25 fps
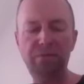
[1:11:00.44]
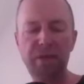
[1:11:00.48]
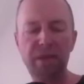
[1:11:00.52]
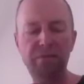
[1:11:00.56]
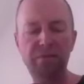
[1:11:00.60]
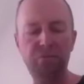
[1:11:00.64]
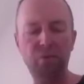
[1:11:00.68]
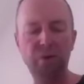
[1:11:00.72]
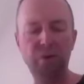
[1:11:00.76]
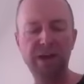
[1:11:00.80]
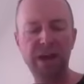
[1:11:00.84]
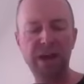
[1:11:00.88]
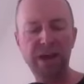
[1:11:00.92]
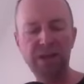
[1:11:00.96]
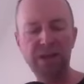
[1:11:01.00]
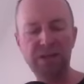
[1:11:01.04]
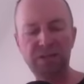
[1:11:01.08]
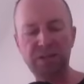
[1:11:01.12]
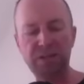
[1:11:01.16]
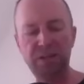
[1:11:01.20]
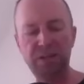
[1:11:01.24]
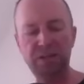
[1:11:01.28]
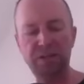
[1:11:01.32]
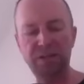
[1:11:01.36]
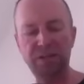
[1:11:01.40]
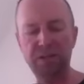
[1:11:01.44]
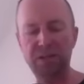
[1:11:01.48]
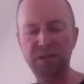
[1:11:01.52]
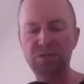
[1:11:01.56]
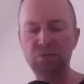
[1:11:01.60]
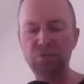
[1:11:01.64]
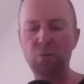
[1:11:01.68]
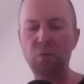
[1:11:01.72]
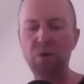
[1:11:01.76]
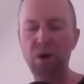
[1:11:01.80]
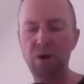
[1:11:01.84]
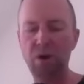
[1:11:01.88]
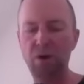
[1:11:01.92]
if we exit
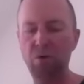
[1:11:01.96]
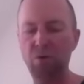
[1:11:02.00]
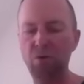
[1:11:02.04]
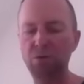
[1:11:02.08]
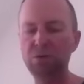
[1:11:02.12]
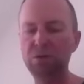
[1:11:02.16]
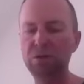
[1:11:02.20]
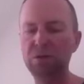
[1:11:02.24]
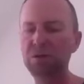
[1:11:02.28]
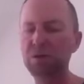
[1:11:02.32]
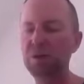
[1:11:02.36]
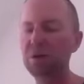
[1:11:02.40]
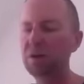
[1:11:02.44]
this world